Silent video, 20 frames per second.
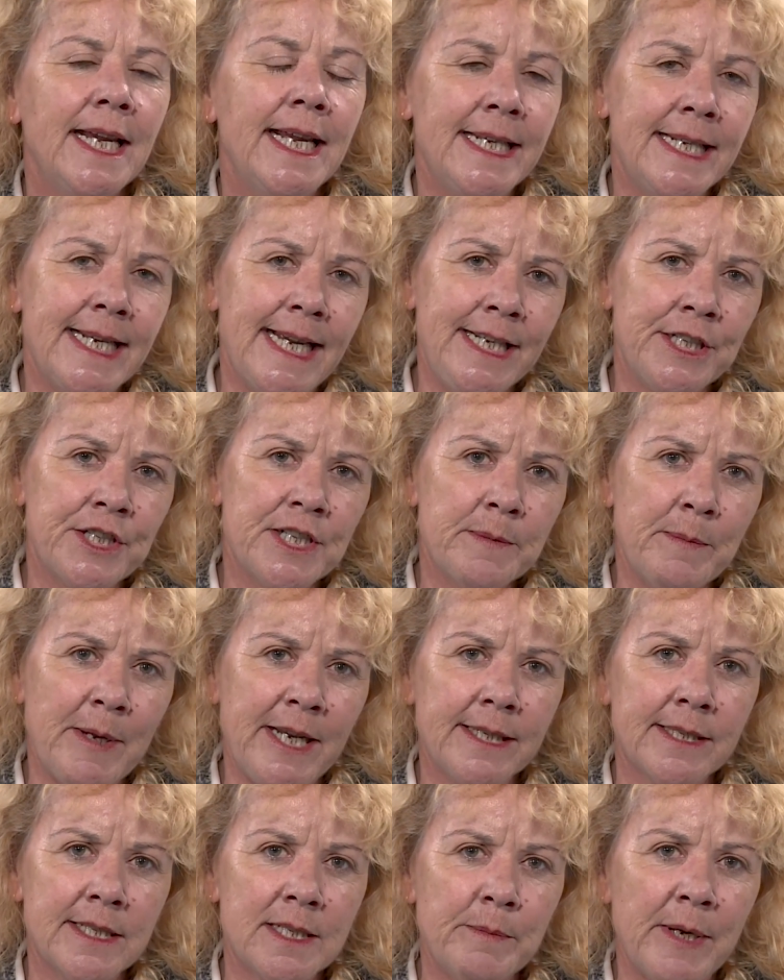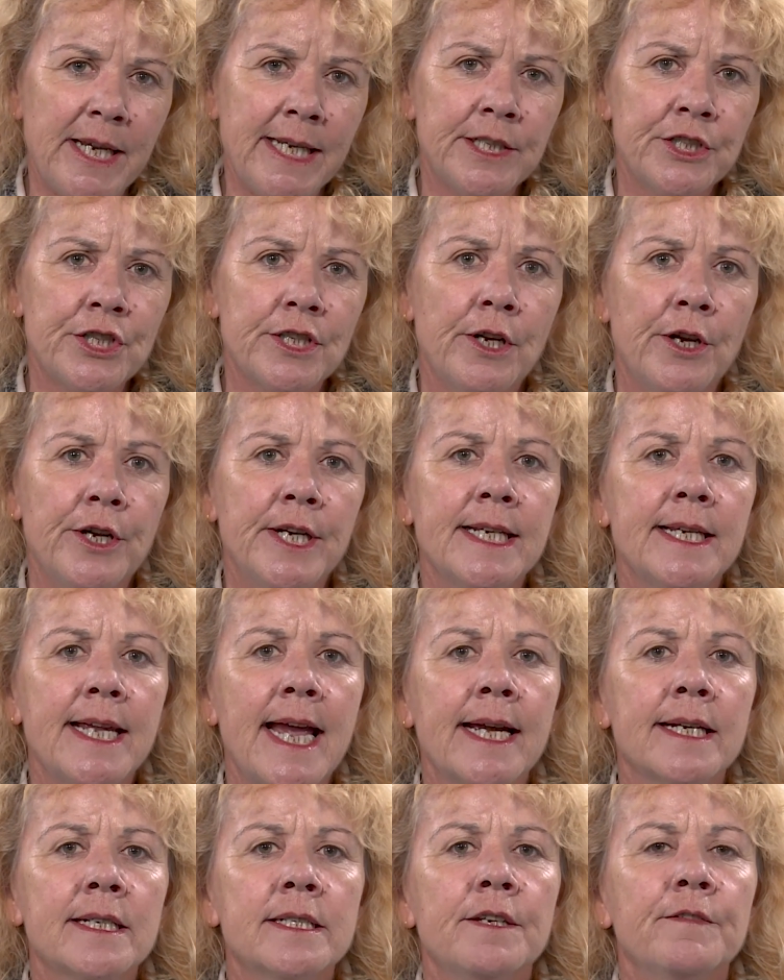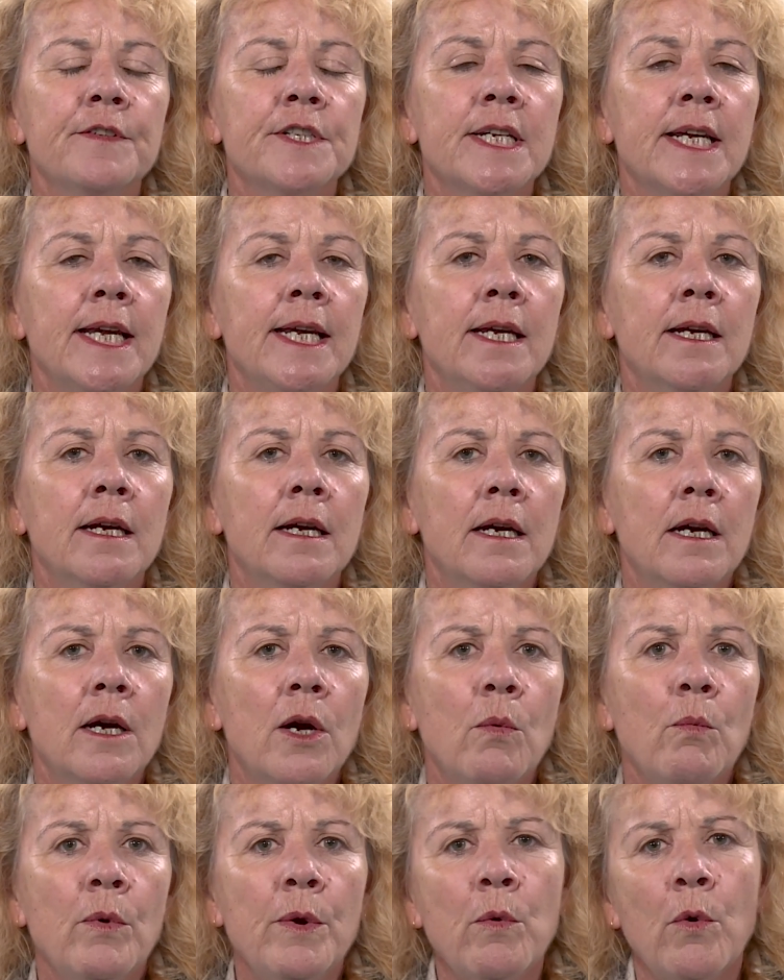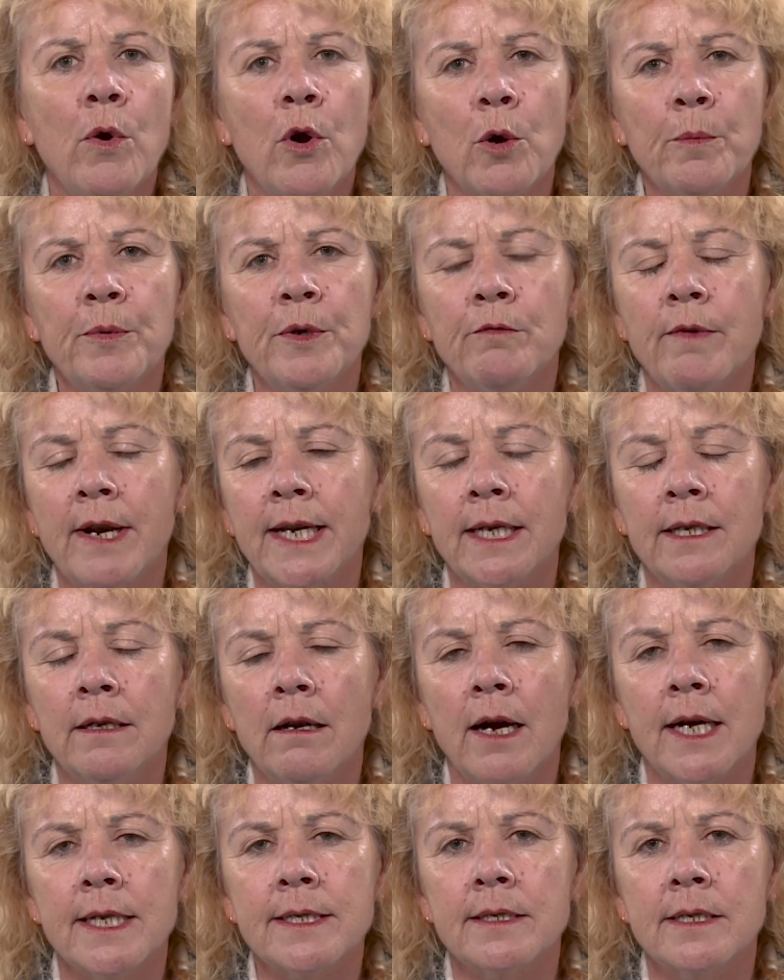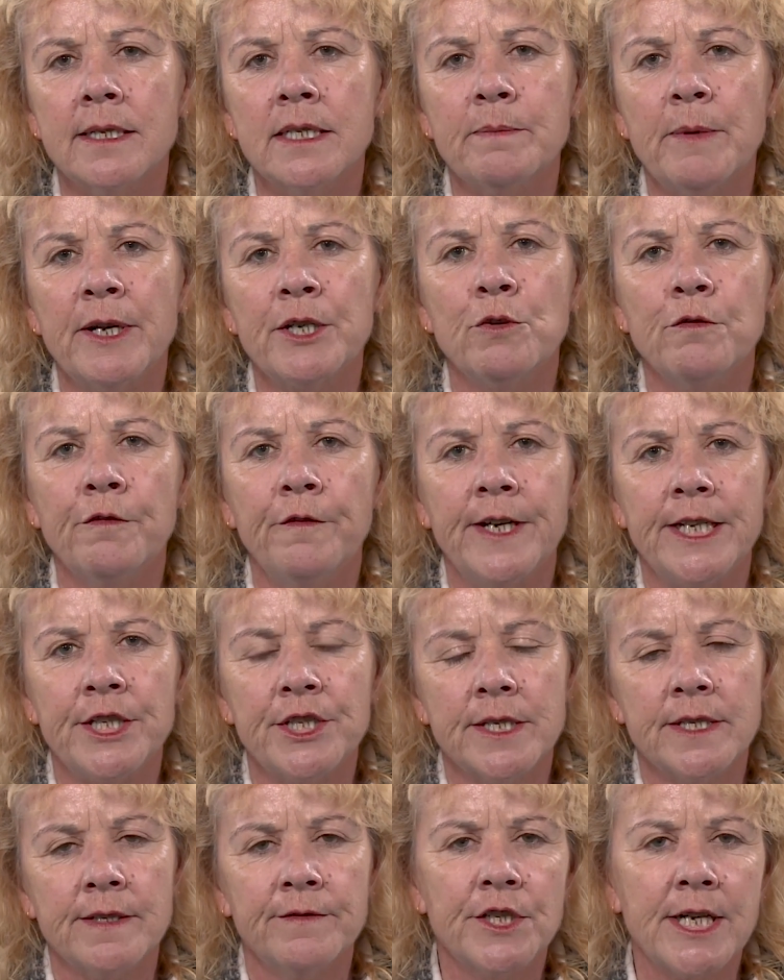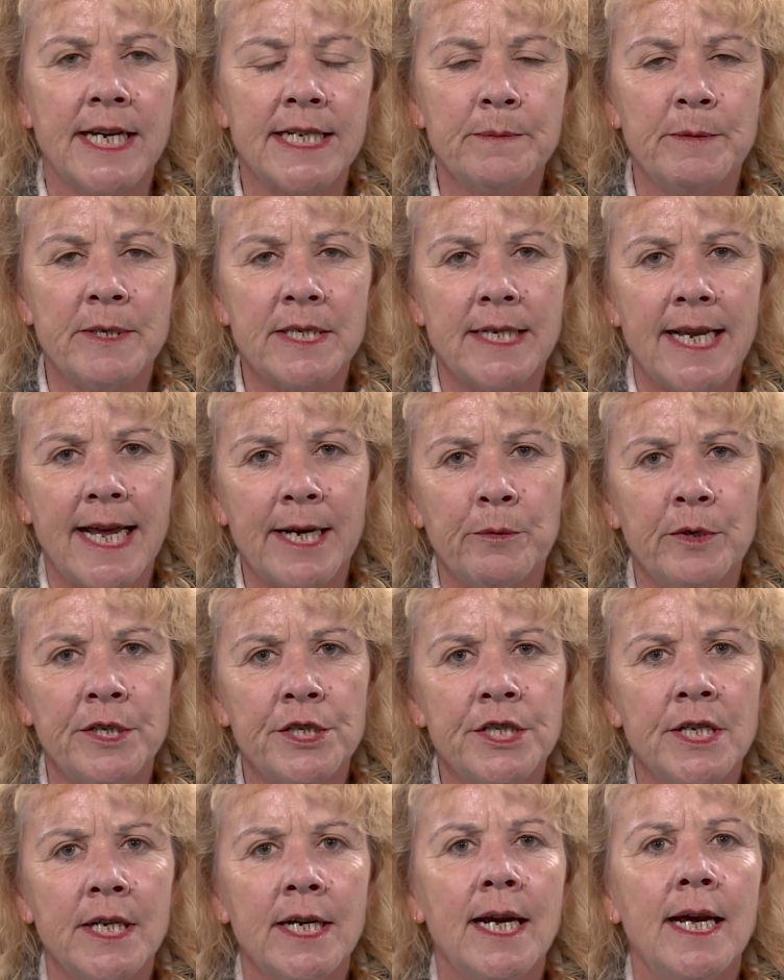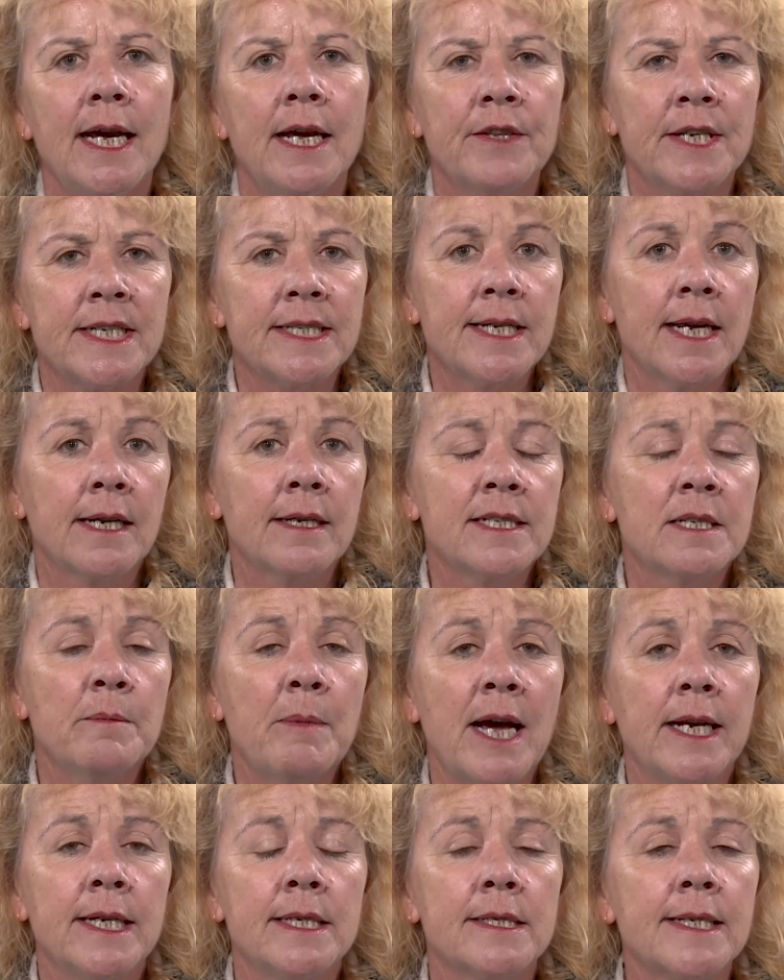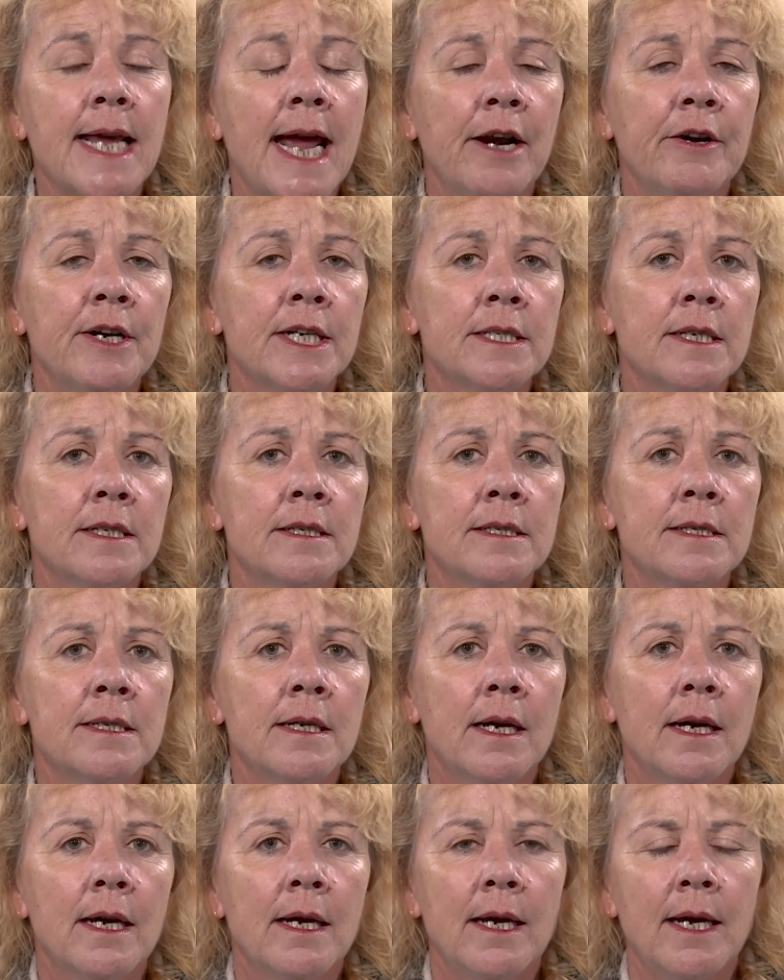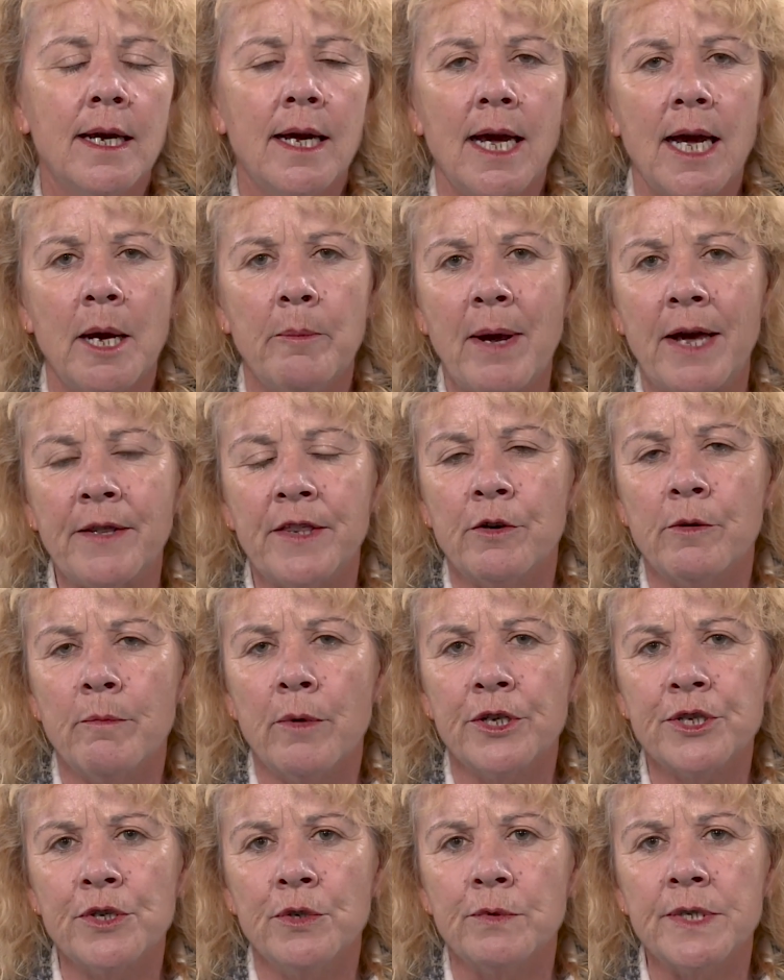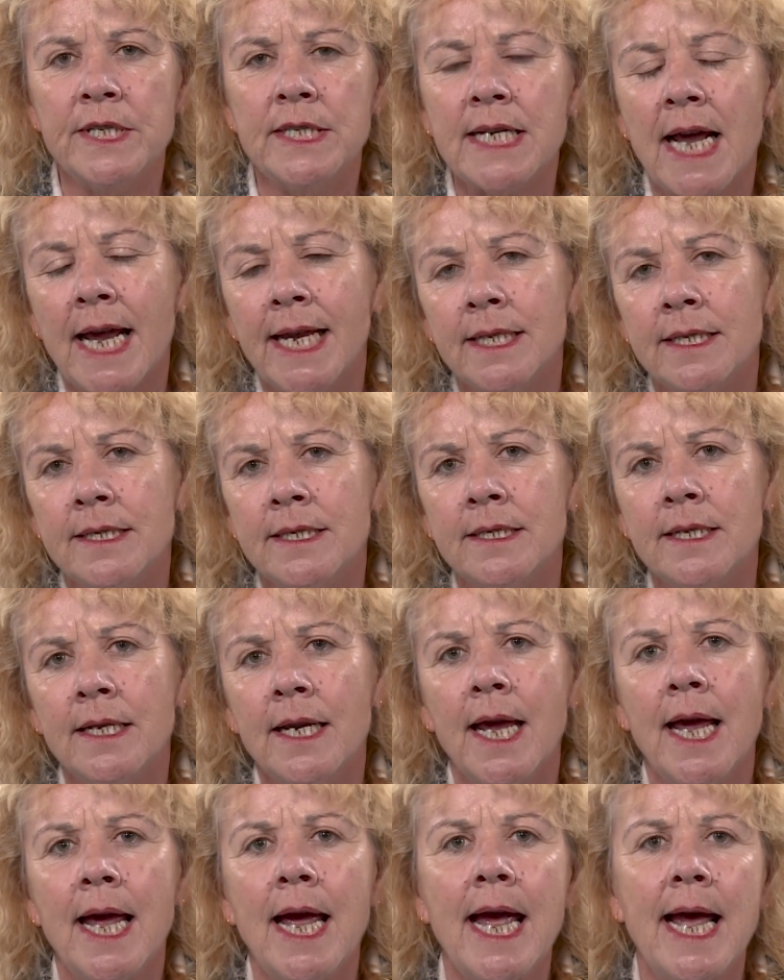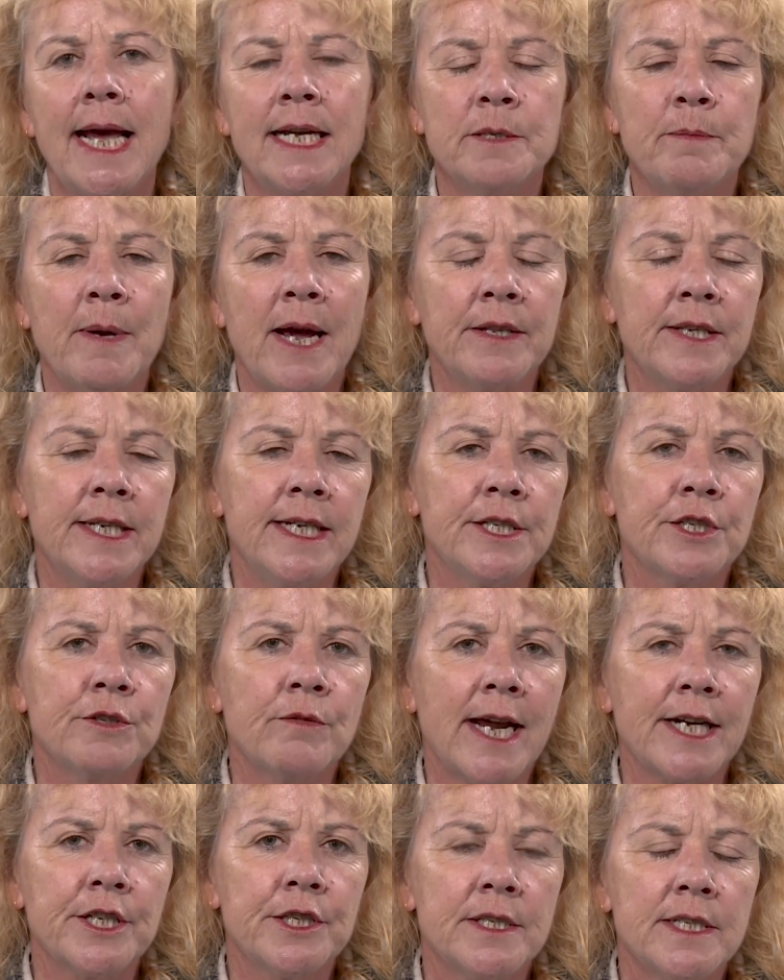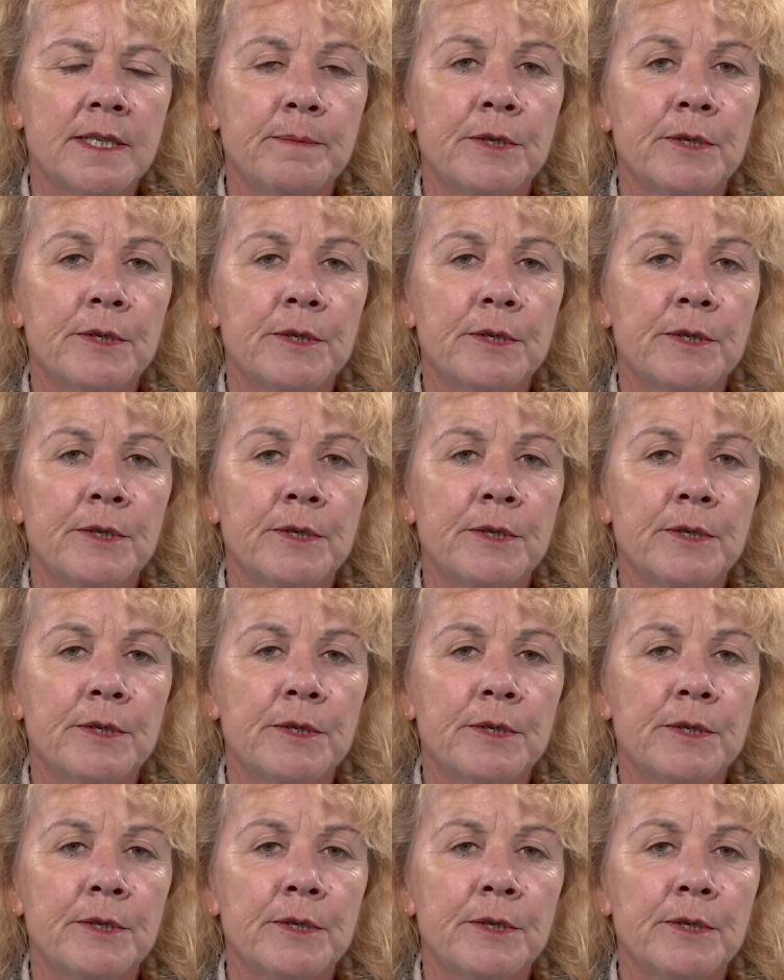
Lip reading: In each Speak the Speech learning activity, we will help you recognise the special features of Shakespeare's language that tell us about his characters, about their emotional states, and about the interactions